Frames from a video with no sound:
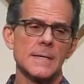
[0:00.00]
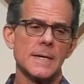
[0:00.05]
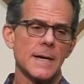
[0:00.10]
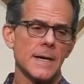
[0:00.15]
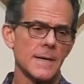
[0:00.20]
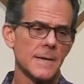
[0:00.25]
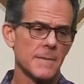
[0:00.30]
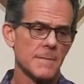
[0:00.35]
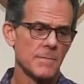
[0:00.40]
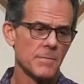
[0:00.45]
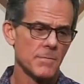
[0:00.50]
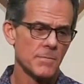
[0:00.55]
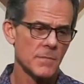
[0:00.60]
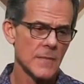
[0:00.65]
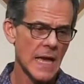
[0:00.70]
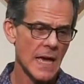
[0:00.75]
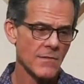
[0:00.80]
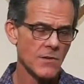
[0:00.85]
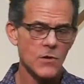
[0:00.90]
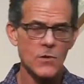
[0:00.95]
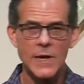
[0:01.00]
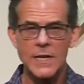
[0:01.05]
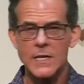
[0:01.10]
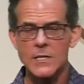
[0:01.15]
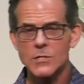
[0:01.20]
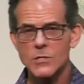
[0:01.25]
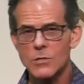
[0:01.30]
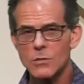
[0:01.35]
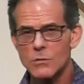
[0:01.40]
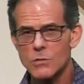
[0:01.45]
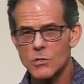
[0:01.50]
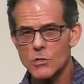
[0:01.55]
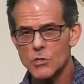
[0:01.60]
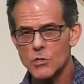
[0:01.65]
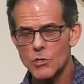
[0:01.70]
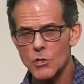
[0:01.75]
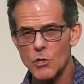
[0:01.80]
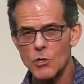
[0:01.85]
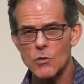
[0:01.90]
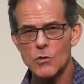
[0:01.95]
Have a gratitude
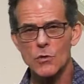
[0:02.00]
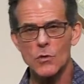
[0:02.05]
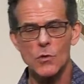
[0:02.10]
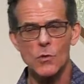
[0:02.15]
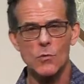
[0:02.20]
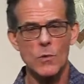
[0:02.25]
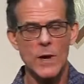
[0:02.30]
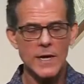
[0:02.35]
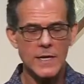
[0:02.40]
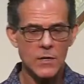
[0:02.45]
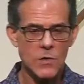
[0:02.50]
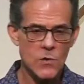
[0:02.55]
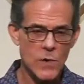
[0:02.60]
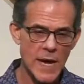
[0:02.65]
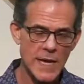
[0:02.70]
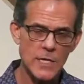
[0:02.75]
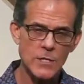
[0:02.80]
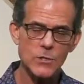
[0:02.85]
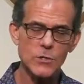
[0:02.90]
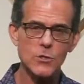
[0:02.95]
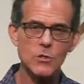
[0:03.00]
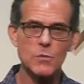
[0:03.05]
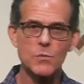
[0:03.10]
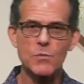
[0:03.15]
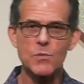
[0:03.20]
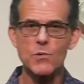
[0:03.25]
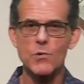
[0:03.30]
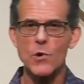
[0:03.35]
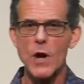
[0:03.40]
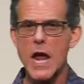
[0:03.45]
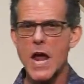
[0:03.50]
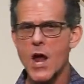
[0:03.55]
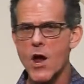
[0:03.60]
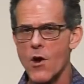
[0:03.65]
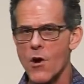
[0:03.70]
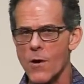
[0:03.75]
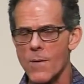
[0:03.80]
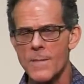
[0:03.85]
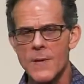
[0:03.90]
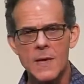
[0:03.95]
journal, write a gratitude
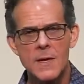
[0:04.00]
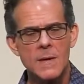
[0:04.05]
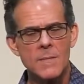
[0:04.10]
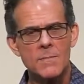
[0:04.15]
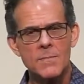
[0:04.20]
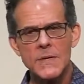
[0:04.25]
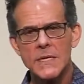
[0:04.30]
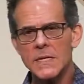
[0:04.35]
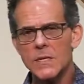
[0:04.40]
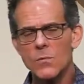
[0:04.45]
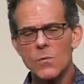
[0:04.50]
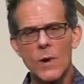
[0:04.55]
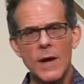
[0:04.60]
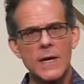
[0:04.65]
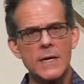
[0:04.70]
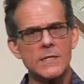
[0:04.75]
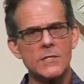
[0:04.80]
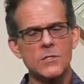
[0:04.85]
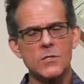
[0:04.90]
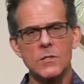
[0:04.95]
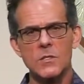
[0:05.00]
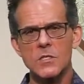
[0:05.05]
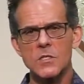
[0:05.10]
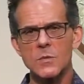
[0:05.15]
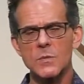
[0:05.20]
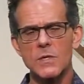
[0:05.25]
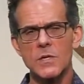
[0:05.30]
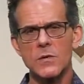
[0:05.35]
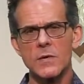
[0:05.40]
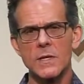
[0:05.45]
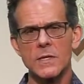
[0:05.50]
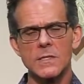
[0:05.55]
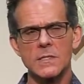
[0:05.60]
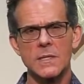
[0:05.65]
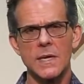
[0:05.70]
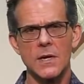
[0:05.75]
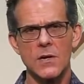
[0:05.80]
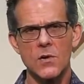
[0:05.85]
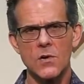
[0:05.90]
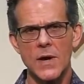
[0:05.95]
prayer, many ways to experience
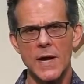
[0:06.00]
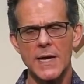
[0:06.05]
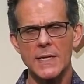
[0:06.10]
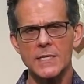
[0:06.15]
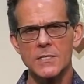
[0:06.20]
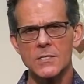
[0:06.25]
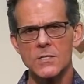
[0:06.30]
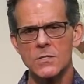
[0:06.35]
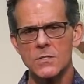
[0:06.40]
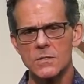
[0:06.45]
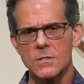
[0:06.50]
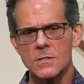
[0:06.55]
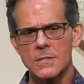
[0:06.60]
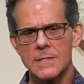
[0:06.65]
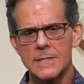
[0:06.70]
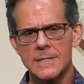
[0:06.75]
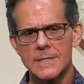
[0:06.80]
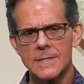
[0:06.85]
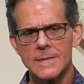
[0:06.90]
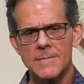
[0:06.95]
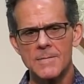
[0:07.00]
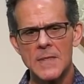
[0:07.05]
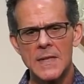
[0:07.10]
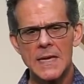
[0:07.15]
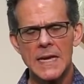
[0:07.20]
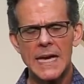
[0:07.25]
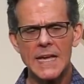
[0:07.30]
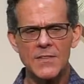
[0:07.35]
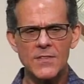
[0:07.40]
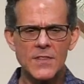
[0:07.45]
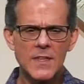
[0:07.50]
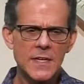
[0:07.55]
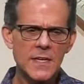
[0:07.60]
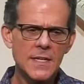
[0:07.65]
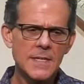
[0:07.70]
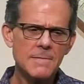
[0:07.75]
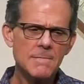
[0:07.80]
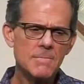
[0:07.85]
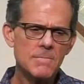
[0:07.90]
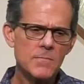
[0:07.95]
that gratitude. And
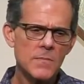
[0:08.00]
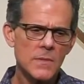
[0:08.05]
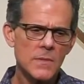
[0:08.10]
then